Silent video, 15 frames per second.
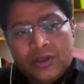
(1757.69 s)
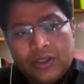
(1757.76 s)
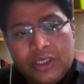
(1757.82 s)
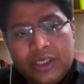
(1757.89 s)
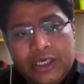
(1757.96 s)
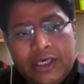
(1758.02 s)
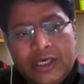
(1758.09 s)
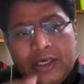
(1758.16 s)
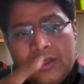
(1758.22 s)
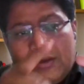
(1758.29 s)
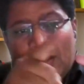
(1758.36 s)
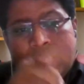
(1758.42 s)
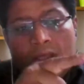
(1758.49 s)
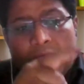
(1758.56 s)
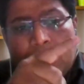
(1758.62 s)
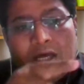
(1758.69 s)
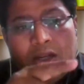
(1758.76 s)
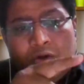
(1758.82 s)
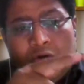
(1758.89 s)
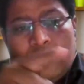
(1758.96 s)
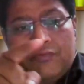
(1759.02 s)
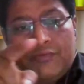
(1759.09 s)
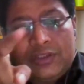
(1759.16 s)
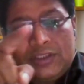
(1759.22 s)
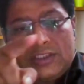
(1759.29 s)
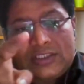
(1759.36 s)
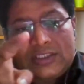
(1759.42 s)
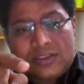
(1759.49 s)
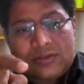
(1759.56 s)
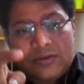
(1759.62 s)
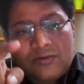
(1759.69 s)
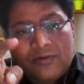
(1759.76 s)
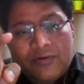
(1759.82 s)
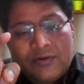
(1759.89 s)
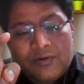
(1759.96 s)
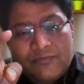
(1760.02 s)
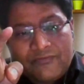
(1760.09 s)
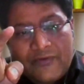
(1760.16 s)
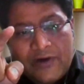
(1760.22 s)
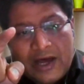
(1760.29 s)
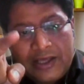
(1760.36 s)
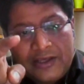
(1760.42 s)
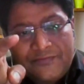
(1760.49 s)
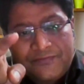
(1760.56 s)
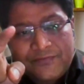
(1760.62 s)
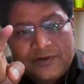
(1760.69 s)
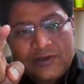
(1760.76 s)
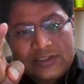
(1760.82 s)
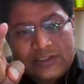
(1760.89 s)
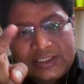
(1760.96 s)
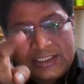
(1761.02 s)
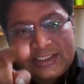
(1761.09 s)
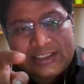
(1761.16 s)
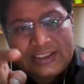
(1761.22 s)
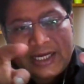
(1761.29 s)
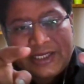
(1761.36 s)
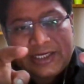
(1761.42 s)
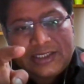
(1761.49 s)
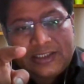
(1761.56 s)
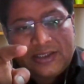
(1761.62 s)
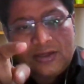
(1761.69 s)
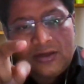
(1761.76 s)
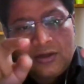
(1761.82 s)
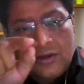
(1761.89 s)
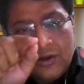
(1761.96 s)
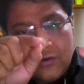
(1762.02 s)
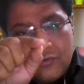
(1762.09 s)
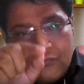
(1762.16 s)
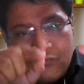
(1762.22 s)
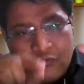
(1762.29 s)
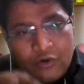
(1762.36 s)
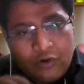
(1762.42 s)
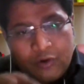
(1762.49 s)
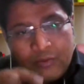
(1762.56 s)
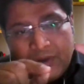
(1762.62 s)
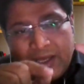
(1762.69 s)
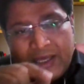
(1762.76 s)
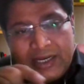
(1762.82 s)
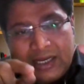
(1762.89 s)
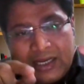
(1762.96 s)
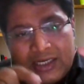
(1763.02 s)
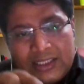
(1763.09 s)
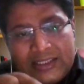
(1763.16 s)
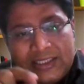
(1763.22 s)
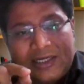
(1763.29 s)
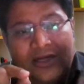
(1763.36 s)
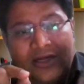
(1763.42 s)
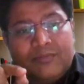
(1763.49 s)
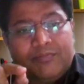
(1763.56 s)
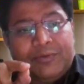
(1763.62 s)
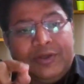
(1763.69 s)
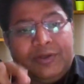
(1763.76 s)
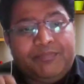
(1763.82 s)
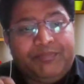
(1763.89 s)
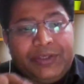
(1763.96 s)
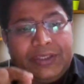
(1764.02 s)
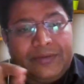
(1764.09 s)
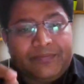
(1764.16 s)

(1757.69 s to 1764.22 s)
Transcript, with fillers: A along with its five uh, six director form an another company b